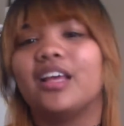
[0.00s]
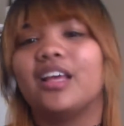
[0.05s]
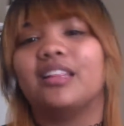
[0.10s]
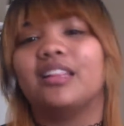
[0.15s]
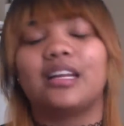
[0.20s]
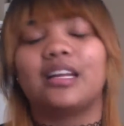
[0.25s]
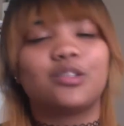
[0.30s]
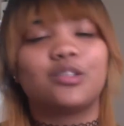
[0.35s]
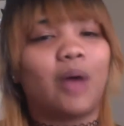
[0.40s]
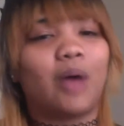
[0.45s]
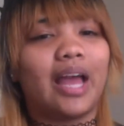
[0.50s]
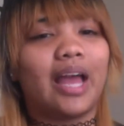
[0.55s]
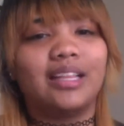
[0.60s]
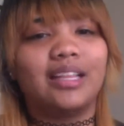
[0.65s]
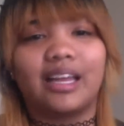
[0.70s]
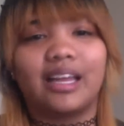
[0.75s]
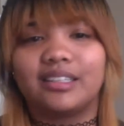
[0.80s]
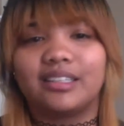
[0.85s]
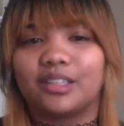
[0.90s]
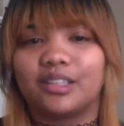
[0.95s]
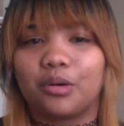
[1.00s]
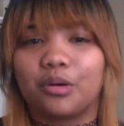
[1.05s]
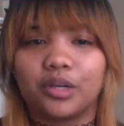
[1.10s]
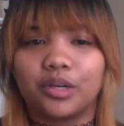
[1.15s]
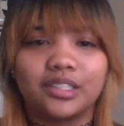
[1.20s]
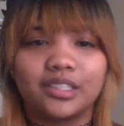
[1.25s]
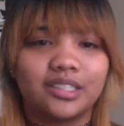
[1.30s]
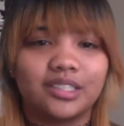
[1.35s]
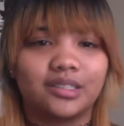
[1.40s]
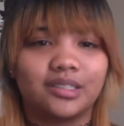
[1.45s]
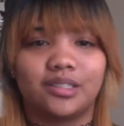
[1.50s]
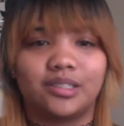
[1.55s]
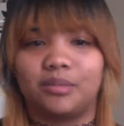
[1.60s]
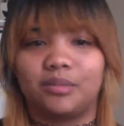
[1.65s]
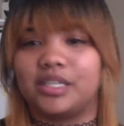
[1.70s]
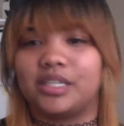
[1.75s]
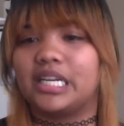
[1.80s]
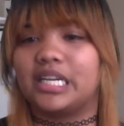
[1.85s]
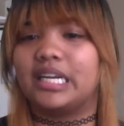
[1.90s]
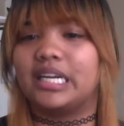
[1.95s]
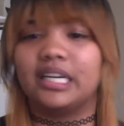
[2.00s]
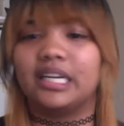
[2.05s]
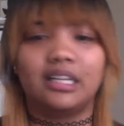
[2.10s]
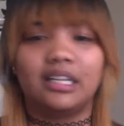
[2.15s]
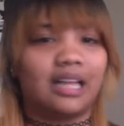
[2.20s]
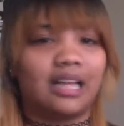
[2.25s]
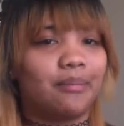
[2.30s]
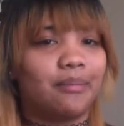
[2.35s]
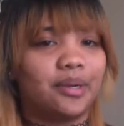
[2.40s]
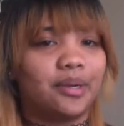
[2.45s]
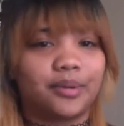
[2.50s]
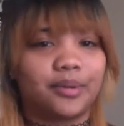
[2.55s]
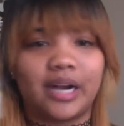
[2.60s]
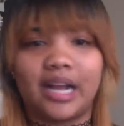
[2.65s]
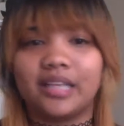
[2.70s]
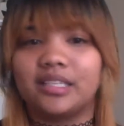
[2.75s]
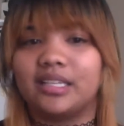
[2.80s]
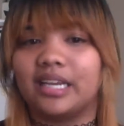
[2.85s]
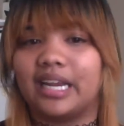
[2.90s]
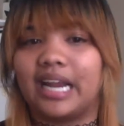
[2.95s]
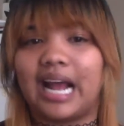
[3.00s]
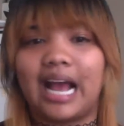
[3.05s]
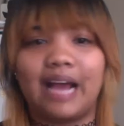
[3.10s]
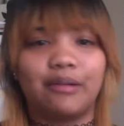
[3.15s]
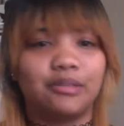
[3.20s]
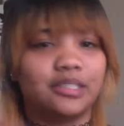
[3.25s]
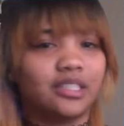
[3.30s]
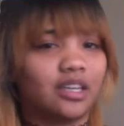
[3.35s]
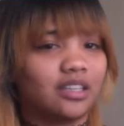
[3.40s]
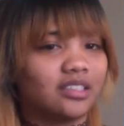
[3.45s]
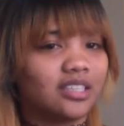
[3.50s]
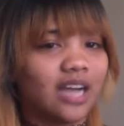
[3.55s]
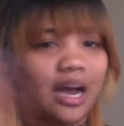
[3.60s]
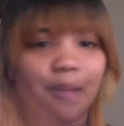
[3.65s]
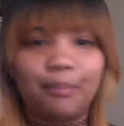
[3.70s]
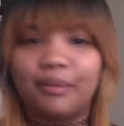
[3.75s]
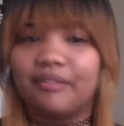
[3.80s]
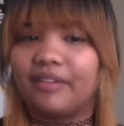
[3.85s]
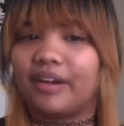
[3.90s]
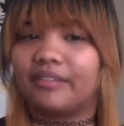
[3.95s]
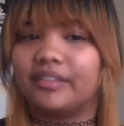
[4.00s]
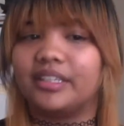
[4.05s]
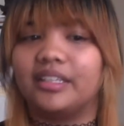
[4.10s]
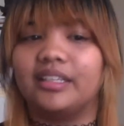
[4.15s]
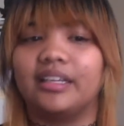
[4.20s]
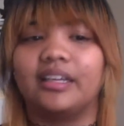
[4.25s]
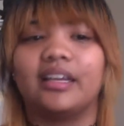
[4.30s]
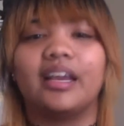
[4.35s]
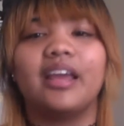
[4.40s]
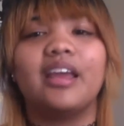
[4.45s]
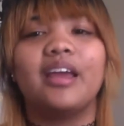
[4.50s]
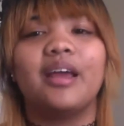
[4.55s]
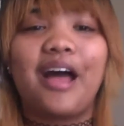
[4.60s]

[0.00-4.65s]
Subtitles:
That's why I like the quarter system so much. It didn't allow me to procrastinate. I was on top of everything.